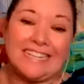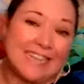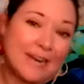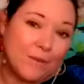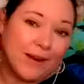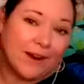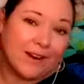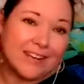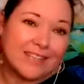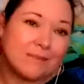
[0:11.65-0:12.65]
Today, we
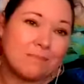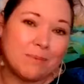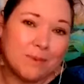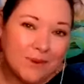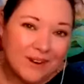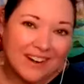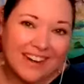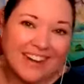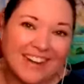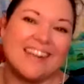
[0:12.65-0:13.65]
are
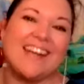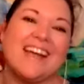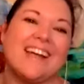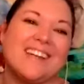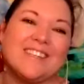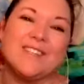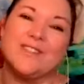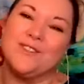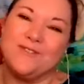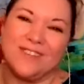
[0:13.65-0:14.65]
exploring
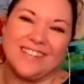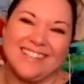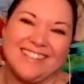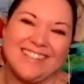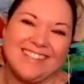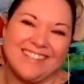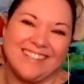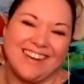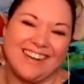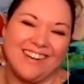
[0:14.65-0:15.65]
surface
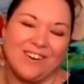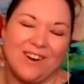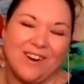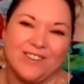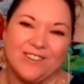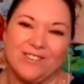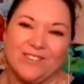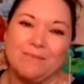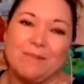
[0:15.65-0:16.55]
design in our art journals.